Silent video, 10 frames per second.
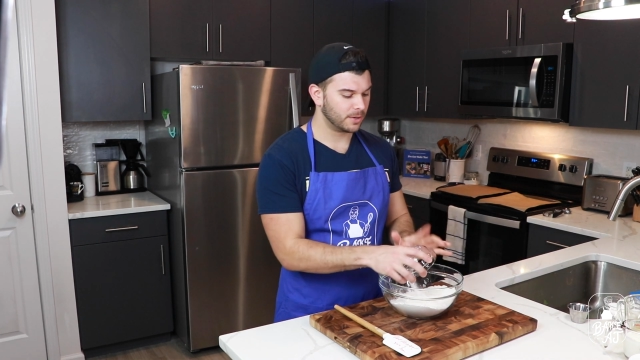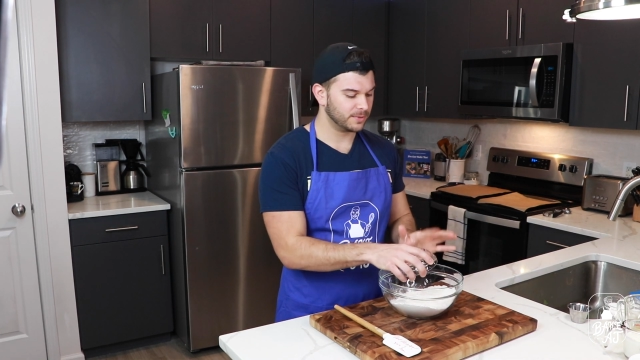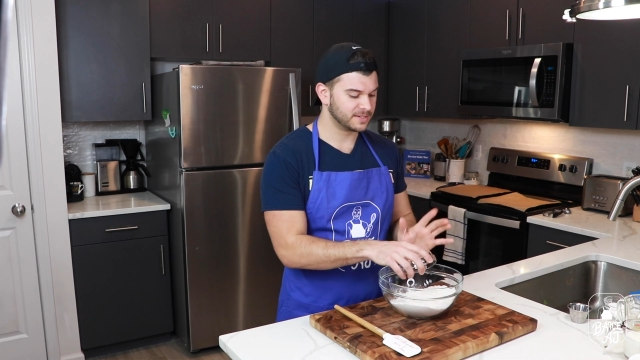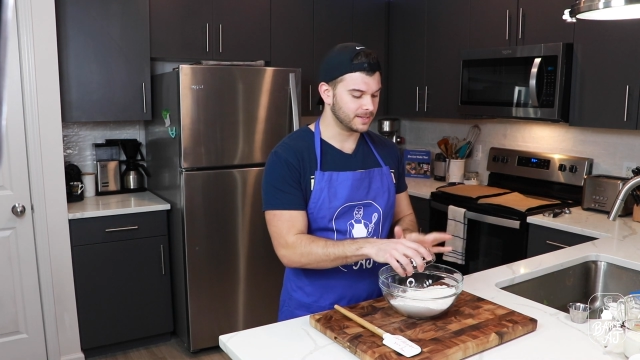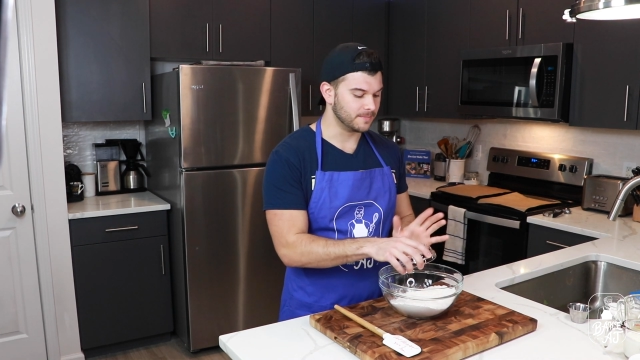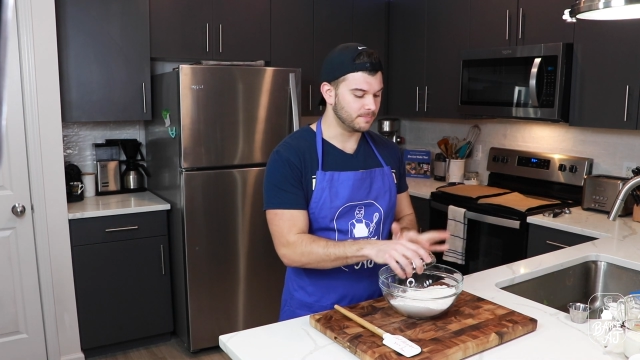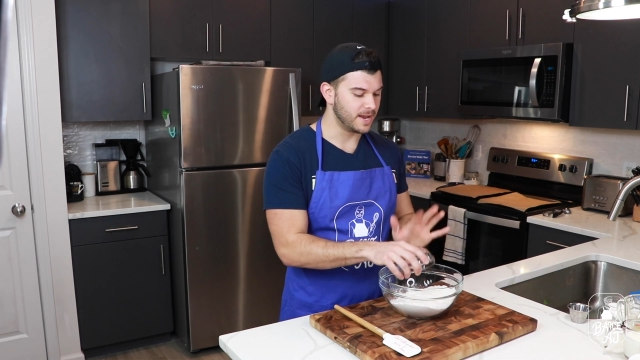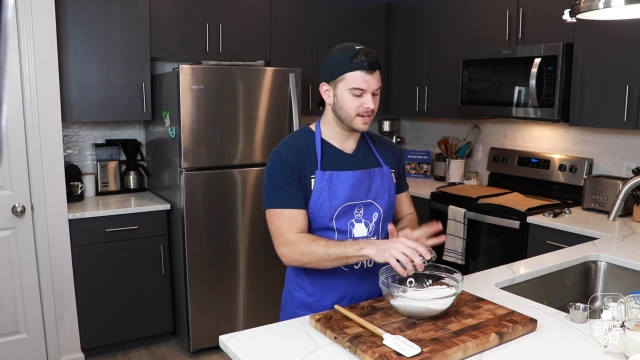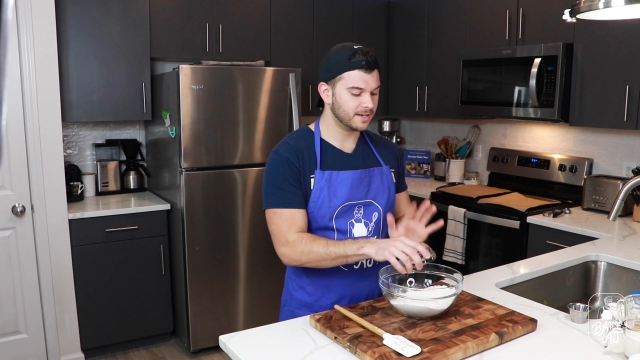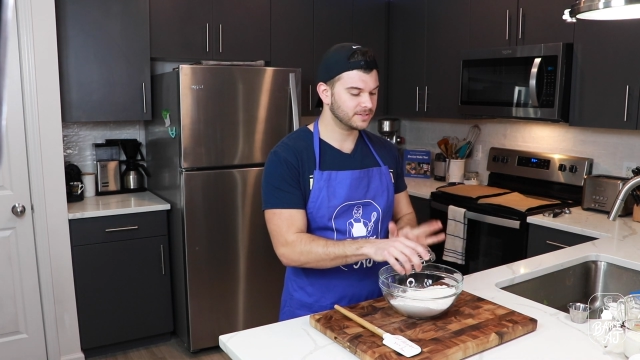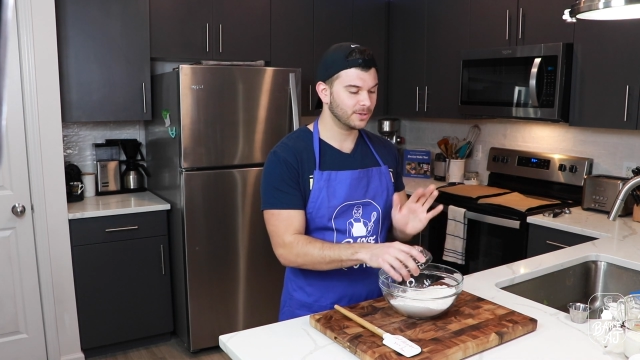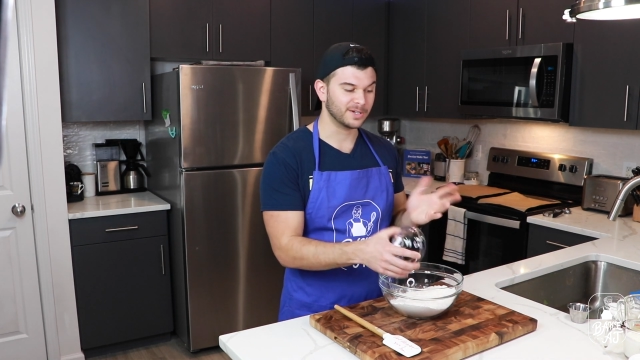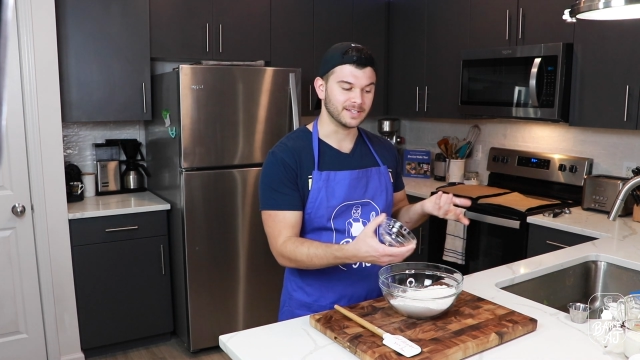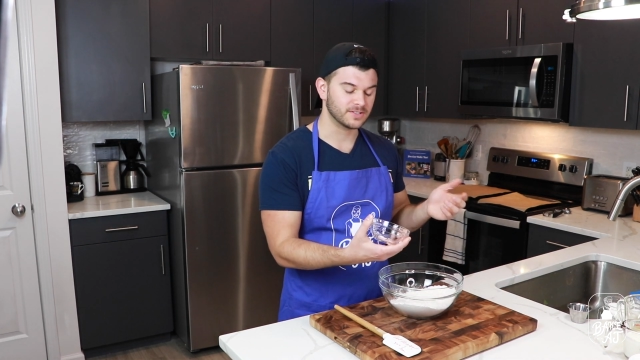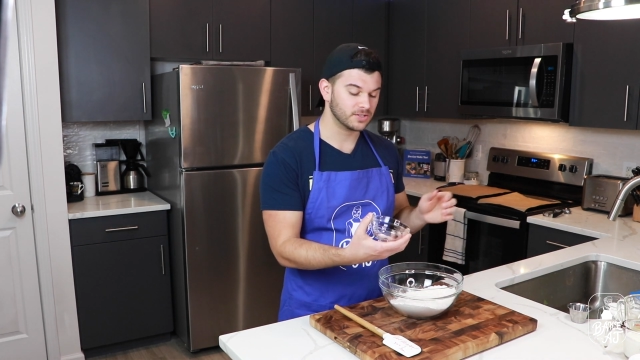with some baking soda
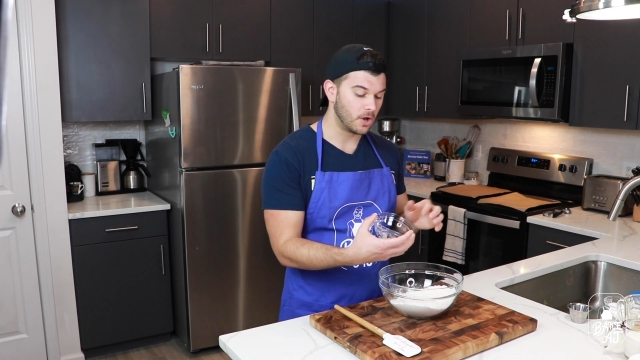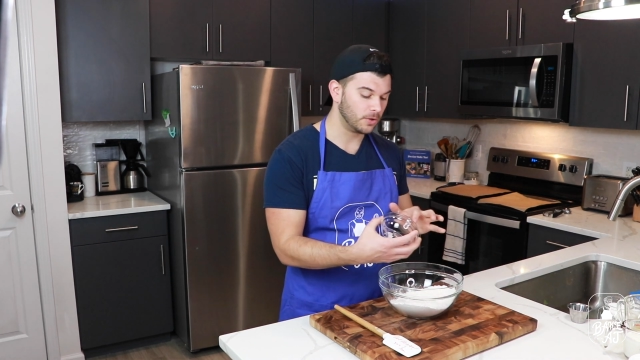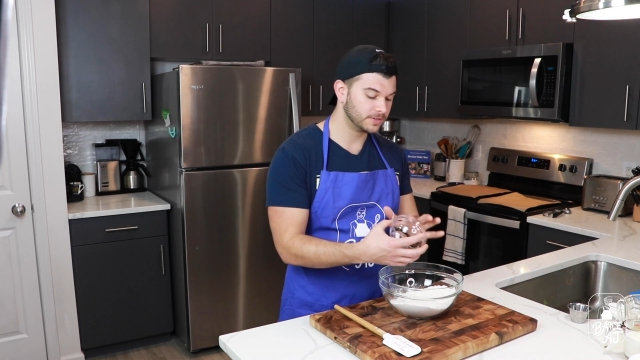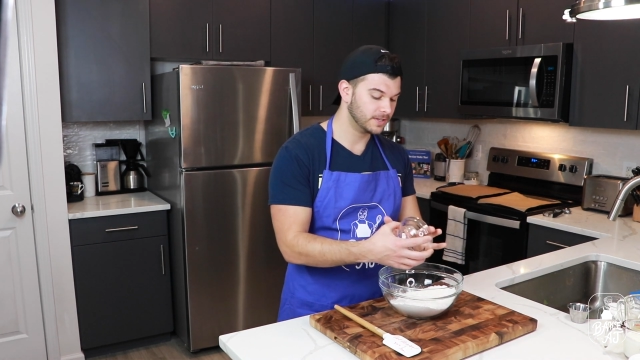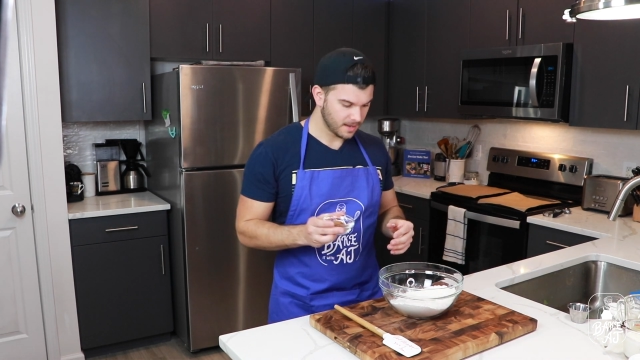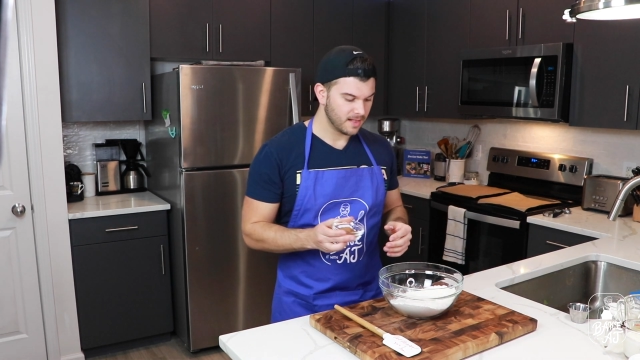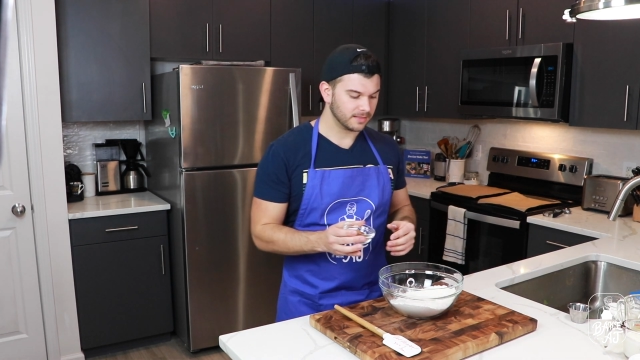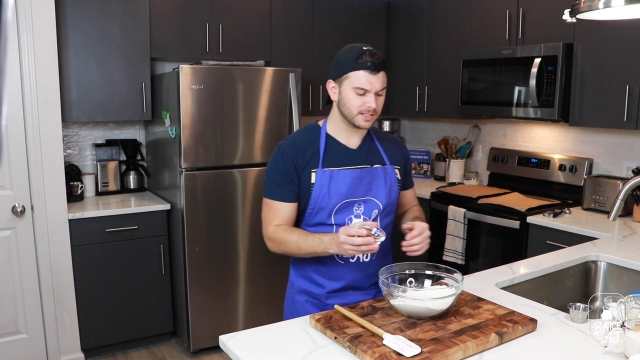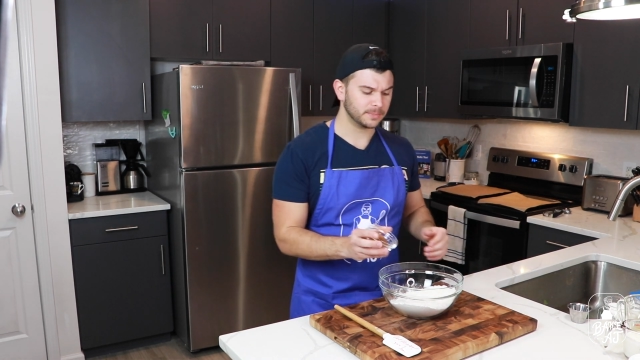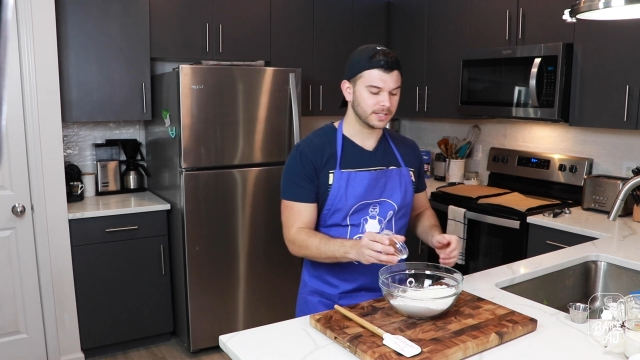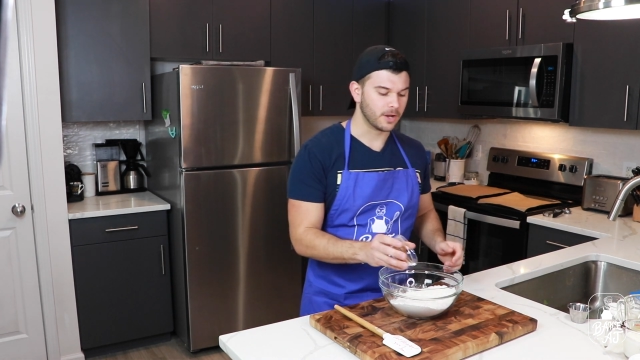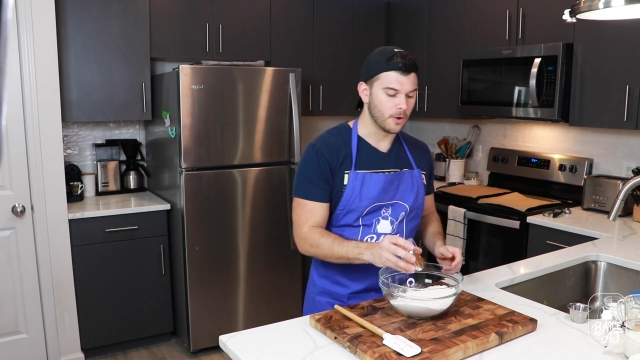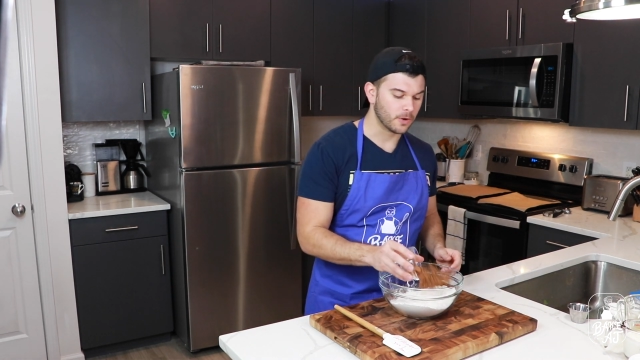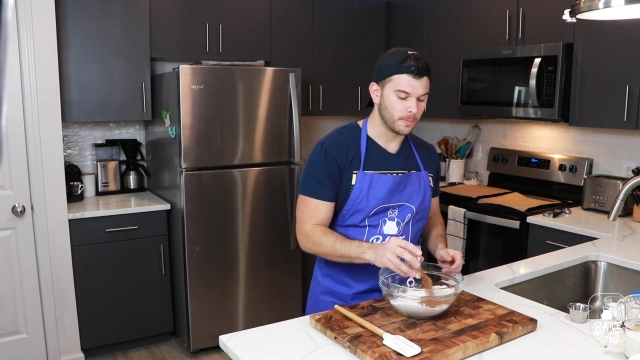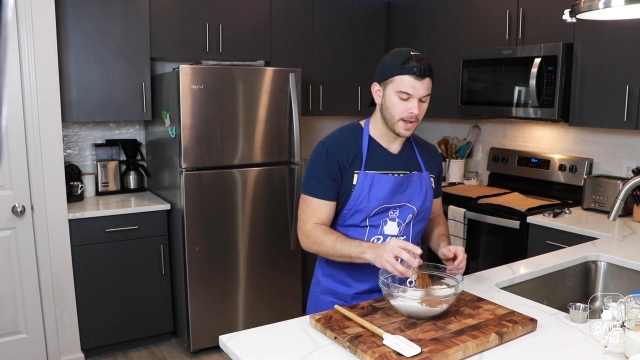and salt, a little bit of
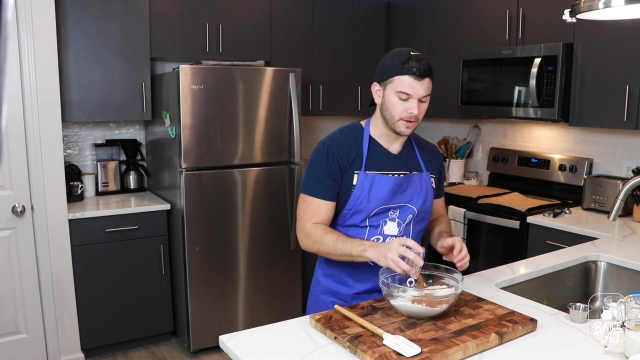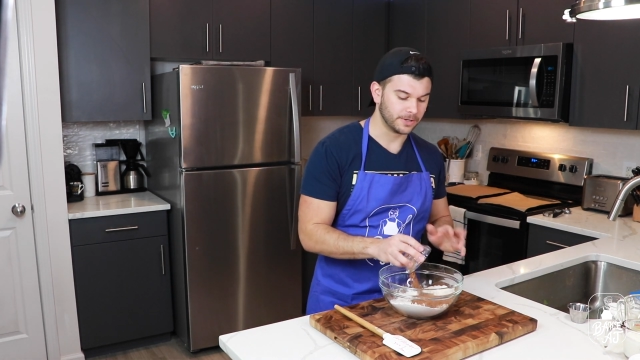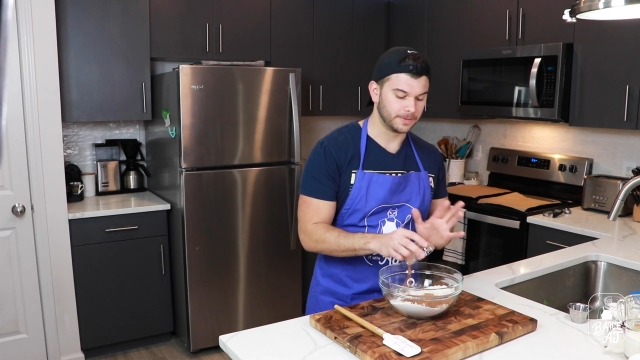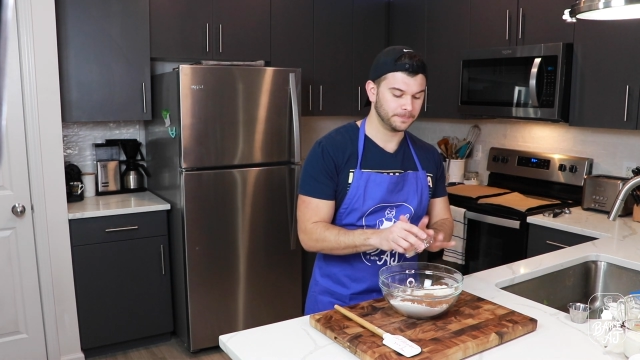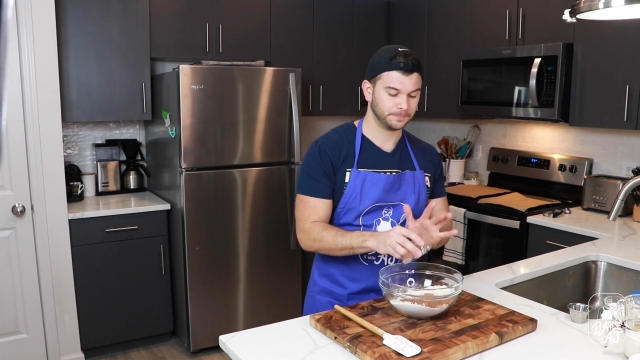cocoa powder.